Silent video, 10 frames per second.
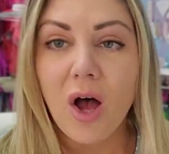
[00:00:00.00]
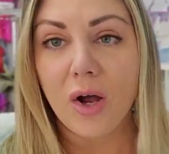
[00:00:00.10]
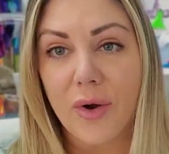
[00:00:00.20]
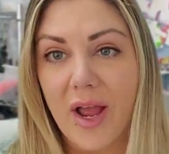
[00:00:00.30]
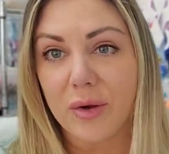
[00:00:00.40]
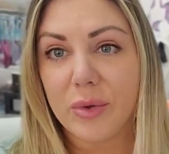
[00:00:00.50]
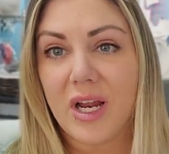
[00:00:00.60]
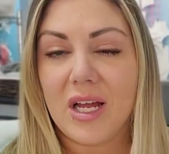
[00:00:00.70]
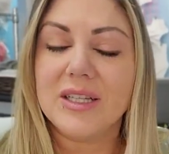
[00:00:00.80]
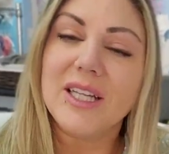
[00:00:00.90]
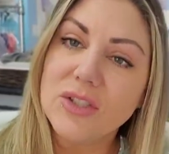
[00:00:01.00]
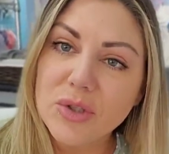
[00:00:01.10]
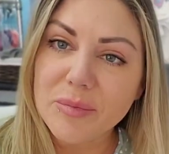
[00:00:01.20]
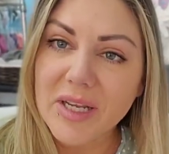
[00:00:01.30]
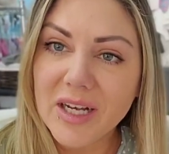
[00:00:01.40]
All right, I went and had lunch
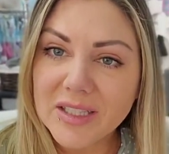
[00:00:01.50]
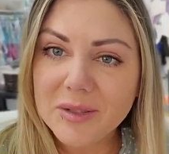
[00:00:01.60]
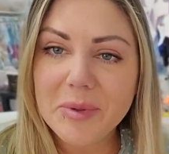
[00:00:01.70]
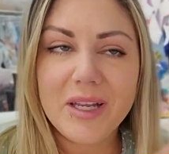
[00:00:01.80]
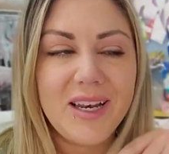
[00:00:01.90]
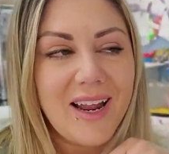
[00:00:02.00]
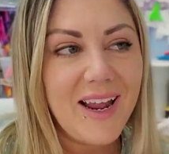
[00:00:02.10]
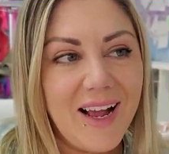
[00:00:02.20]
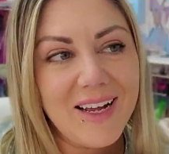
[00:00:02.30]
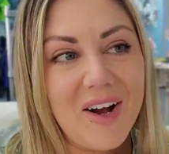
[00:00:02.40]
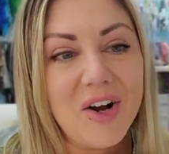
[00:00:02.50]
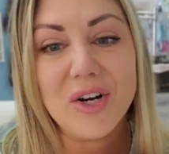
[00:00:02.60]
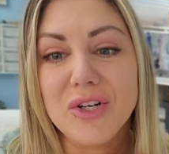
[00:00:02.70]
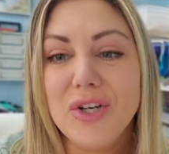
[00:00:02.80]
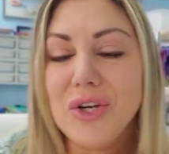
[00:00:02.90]
with my husband at
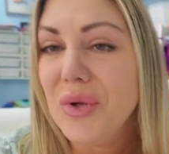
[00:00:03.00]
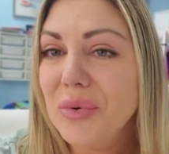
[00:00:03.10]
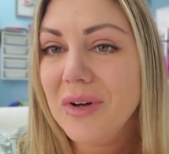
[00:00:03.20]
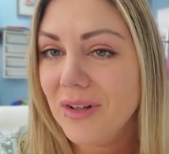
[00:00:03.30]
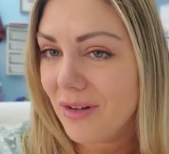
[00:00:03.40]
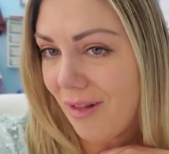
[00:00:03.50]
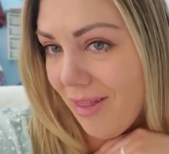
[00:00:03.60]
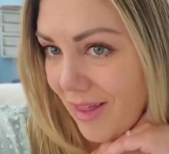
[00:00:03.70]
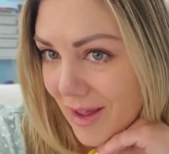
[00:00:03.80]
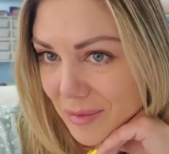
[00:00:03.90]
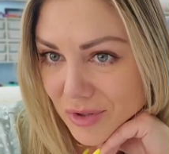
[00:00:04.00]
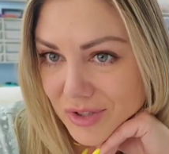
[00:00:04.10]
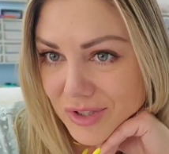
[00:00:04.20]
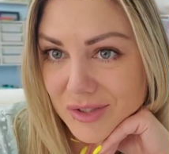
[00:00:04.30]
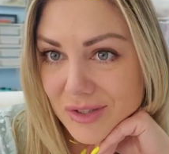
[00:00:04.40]
our new club, which
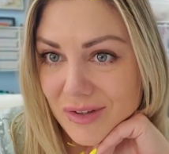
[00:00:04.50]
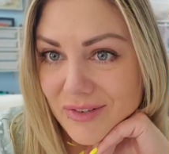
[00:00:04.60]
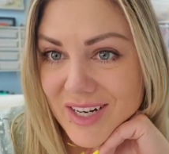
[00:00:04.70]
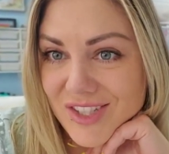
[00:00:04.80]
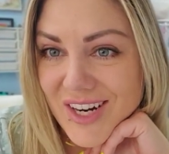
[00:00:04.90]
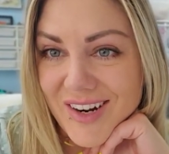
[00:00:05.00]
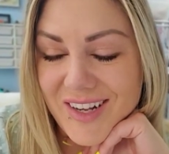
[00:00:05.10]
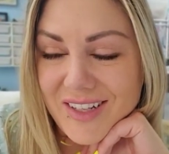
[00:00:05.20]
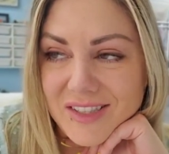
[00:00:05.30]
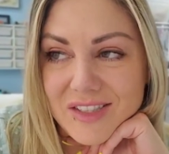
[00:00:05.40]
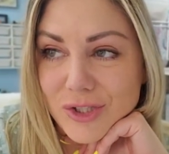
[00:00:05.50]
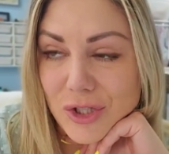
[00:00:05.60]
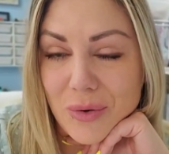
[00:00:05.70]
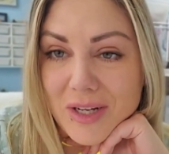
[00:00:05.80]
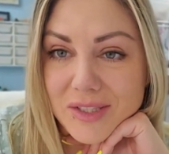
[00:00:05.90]
is called the Ranchera. It's
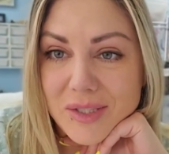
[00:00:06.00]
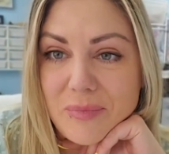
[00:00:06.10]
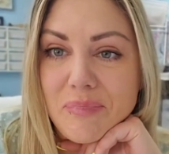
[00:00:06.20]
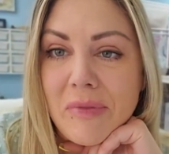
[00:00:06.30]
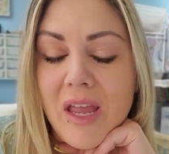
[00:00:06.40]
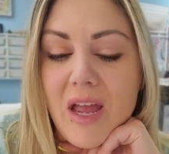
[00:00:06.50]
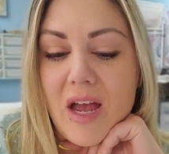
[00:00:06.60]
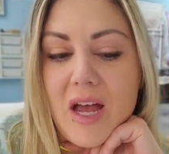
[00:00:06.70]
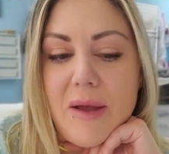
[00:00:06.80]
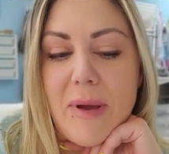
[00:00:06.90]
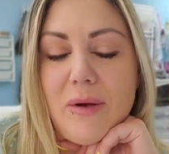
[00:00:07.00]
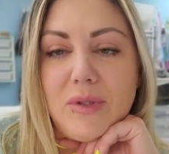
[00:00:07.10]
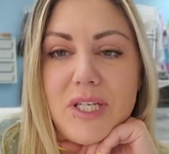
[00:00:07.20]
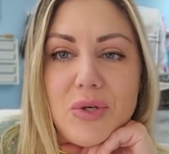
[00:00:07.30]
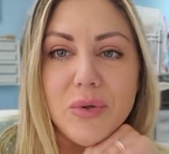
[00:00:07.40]
so awesome. Um, I
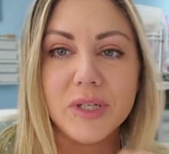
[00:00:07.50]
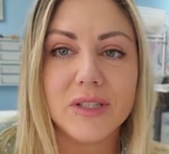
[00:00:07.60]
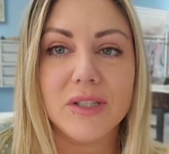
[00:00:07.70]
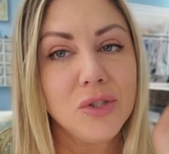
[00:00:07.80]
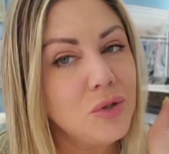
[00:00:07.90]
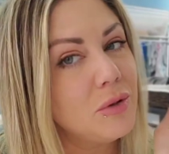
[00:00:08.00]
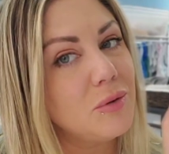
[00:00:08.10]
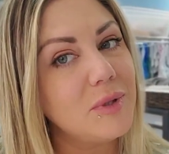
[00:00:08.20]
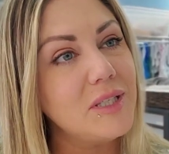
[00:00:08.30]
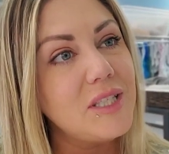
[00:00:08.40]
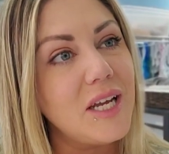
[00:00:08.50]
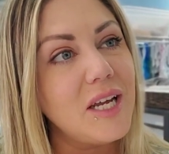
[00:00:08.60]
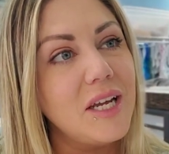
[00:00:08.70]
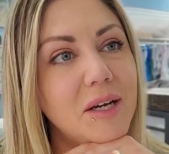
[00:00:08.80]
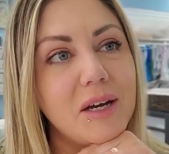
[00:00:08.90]
will take you guys on a tour one
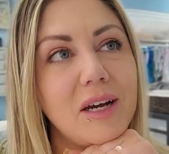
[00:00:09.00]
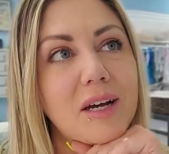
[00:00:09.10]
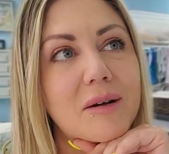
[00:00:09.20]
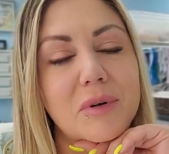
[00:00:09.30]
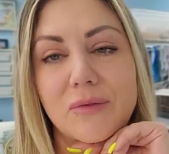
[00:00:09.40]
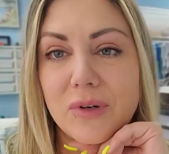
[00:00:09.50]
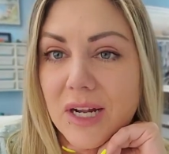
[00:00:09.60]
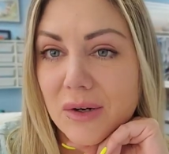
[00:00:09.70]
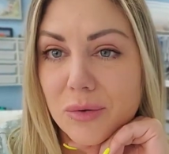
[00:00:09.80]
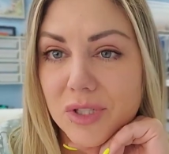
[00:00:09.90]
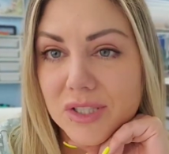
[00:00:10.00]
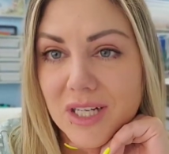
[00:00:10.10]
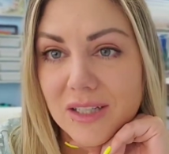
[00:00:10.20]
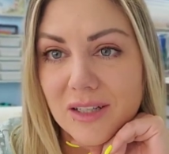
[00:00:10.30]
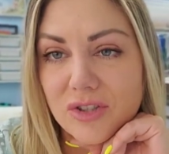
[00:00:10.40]
day, um, but for now we just
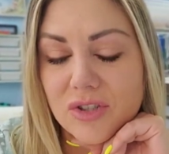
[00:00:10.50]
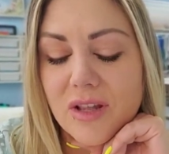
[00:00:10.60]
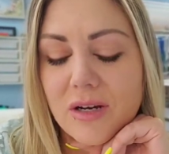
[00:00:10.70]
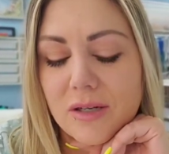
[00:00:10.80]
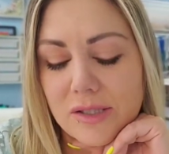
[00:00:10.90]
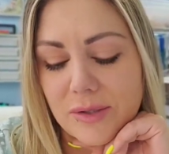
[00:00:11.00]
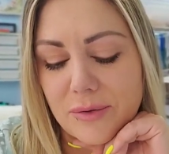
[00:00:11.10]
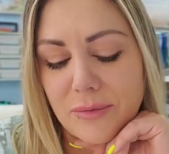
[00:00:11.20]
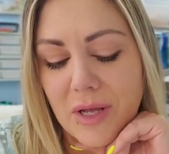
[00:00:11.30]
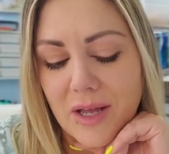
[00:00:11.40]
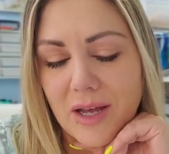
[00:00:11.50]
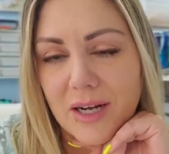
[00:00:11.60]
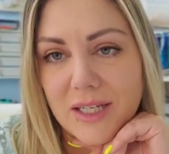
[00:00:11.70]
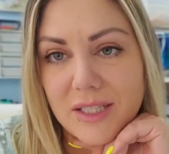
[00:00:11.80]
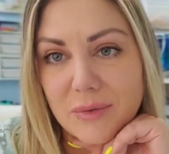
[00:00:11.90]
had lunch there, so
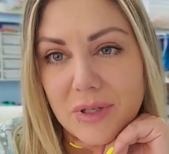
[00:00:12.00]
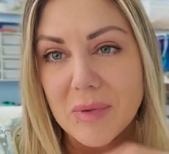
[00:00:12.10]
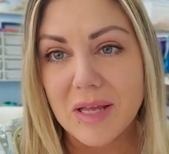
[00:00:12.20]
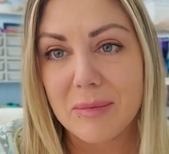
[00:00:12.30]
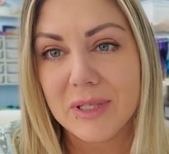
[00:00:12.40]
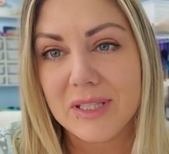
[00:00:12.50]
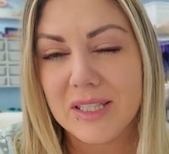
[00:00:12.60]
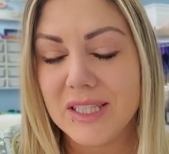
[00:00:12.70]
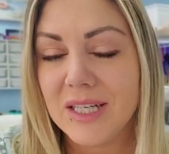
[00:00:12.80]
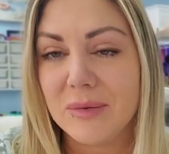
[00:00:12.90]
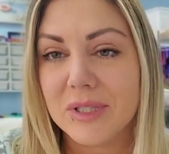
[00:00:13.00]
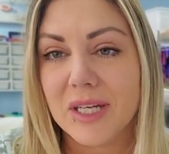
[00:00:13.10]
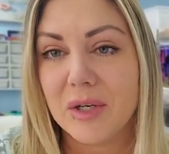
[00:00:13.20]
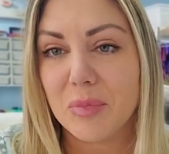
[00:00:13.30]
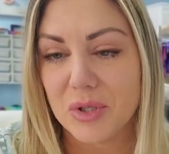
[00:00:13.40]
I didn't want to make it businessy. It was
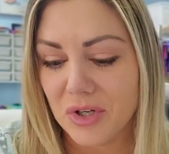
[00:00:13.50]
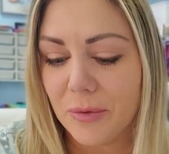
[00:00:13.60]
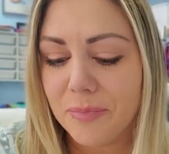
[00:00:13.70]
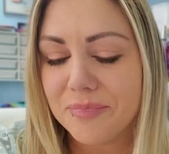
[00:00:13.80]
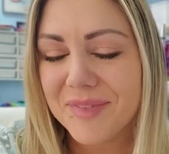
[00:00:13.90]
kind of personal.